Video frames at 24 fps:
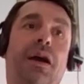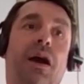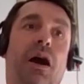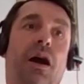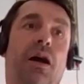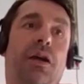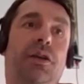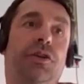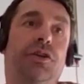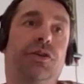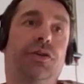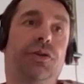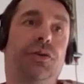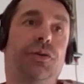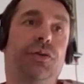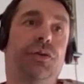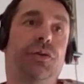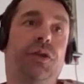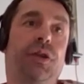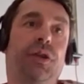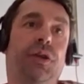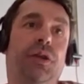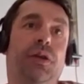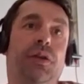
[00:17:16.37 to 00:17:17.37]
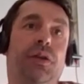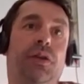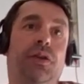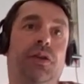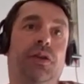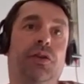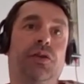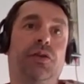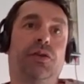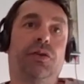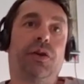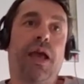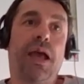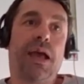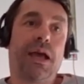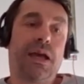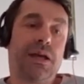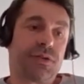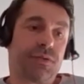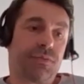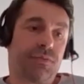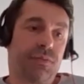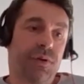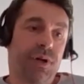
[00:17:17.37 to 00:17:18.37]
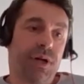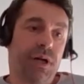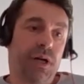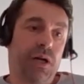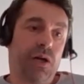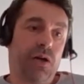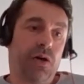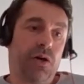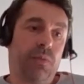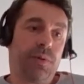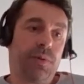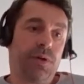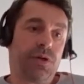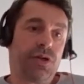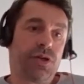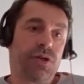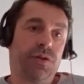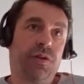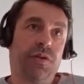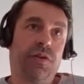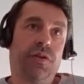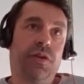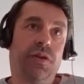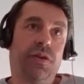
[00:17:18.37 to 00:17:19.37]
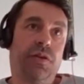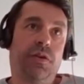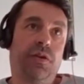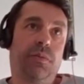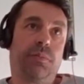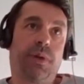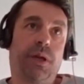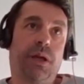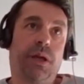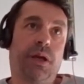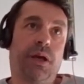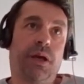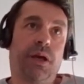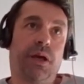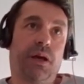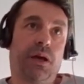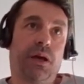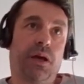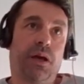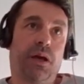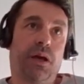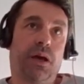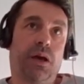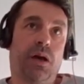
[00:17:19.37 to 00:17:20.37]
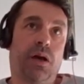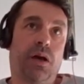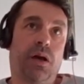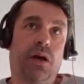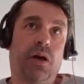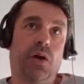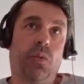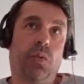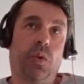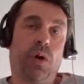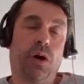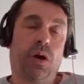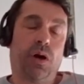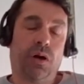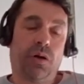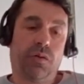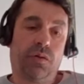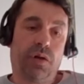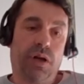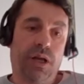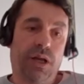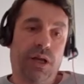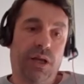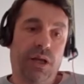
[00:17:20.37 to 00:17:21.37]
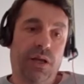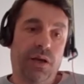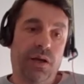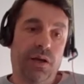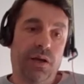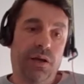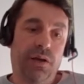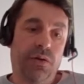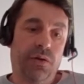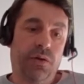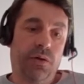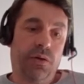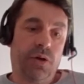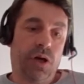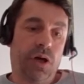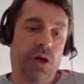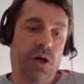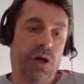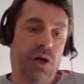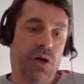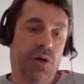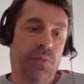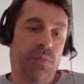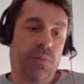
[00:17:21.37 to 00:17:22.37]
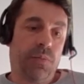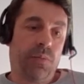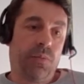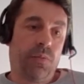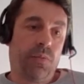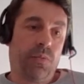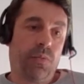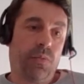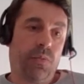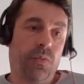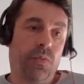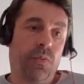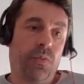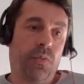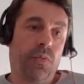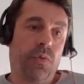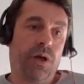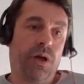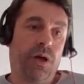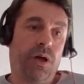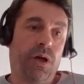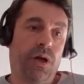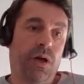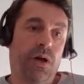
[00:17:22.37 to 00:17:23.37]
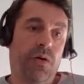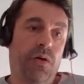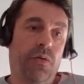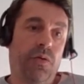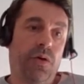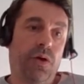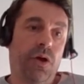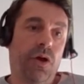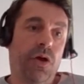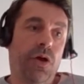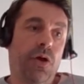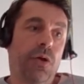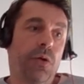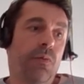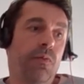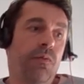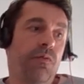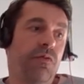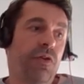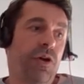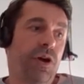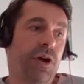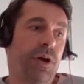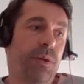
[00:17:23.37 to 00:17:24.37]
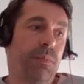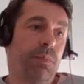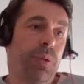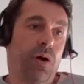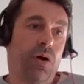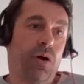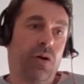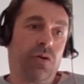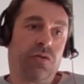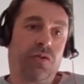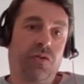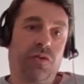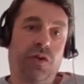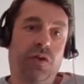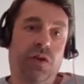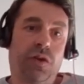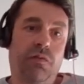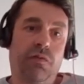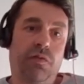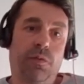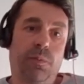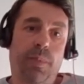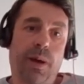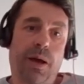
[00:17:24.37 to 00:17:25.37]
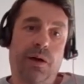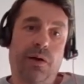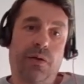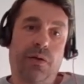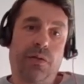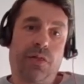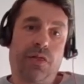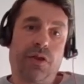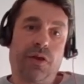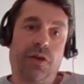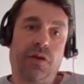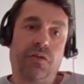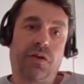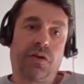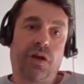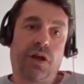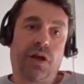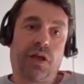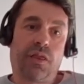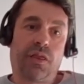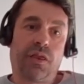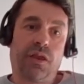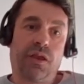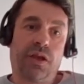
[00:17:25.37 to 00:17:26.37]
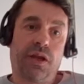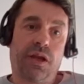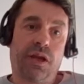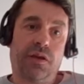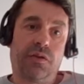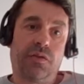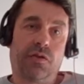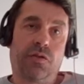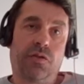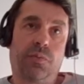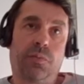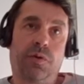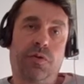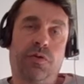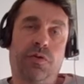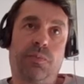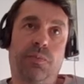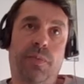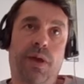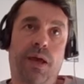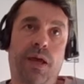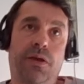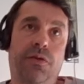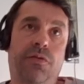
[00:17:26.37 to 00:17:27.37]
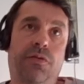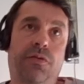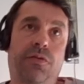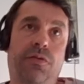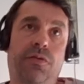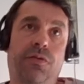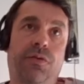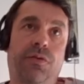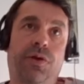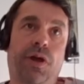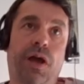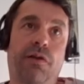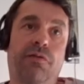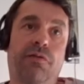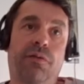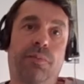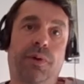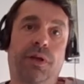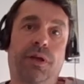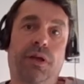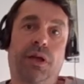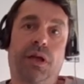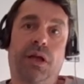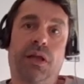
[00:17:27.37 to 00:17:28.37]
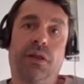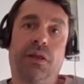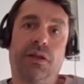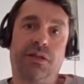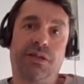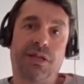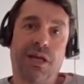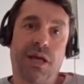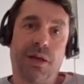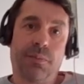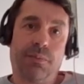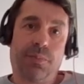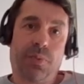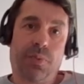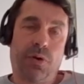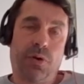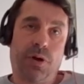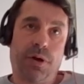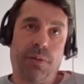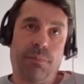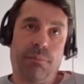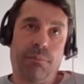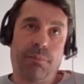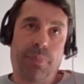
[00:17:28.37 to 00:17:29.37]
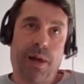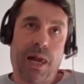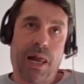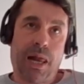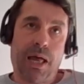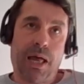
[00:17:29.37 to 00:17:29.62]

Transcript: I do think the UK has a real opportunity to be a world leader. We are very positive about things like the announcements made through government in the 10-point plan